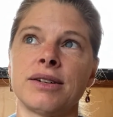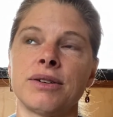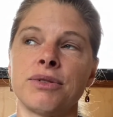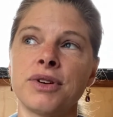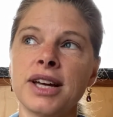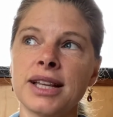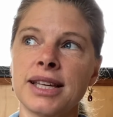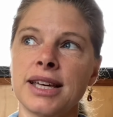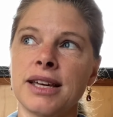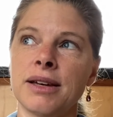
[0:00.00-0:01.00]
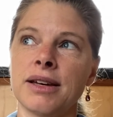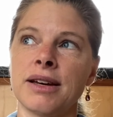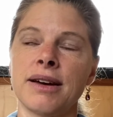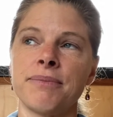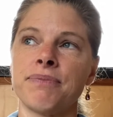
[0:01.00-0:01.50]
really
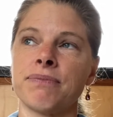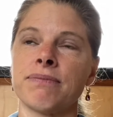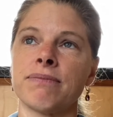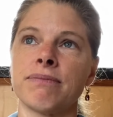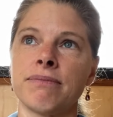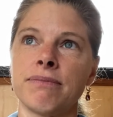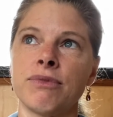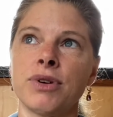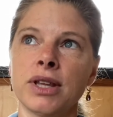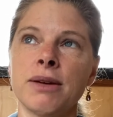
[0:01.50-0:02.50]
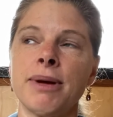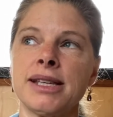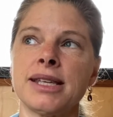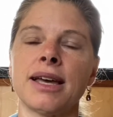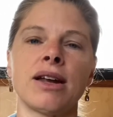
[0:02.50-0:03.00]

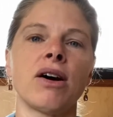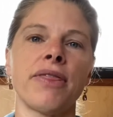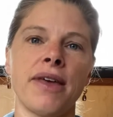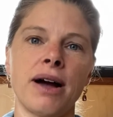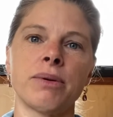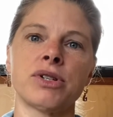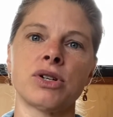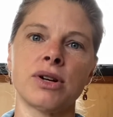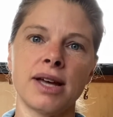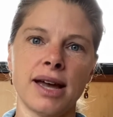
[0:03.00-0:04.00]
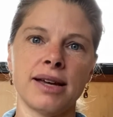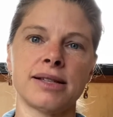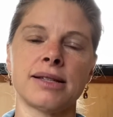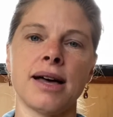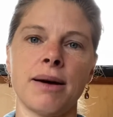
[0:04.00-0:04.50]
basing it on that which
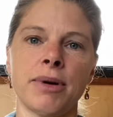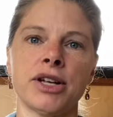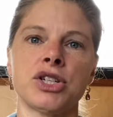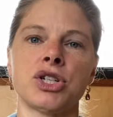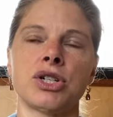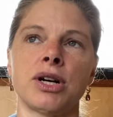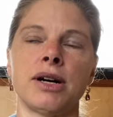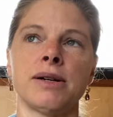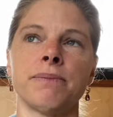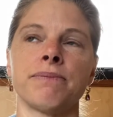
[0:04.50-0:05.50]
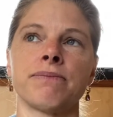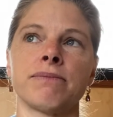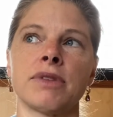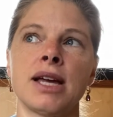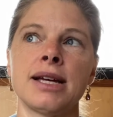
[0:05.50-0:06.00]
creates that much
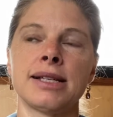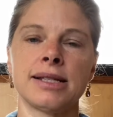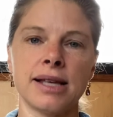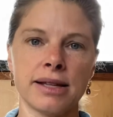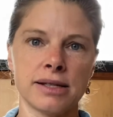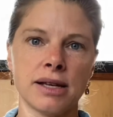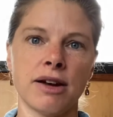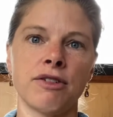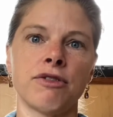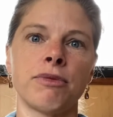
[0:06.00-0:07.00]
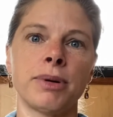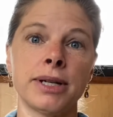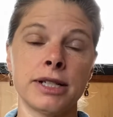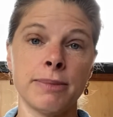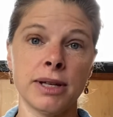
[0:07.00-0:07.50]
sense of
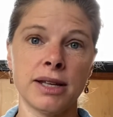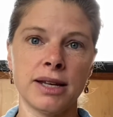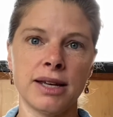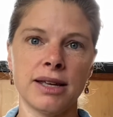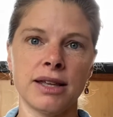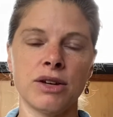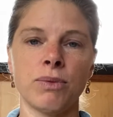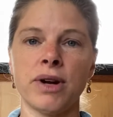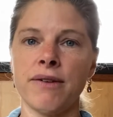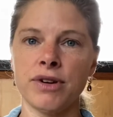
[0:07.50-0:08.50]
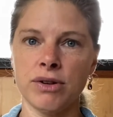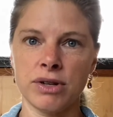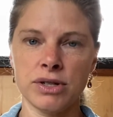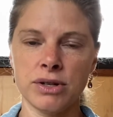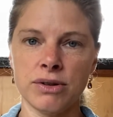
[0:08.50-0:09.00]
predictability, that whatever you
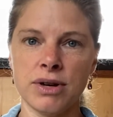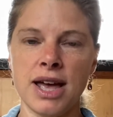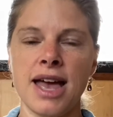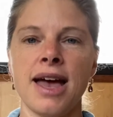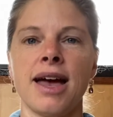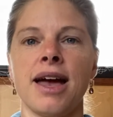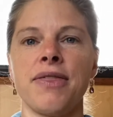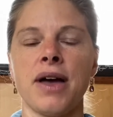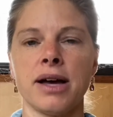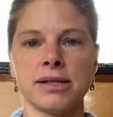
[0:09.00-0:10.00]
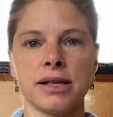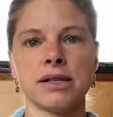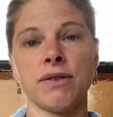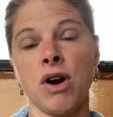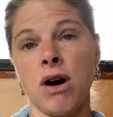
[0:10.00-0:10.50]
can do, and that sense
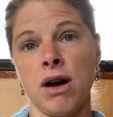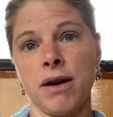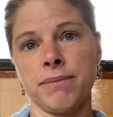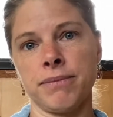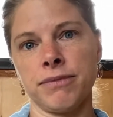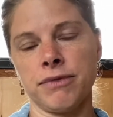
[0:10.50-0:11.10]
of calm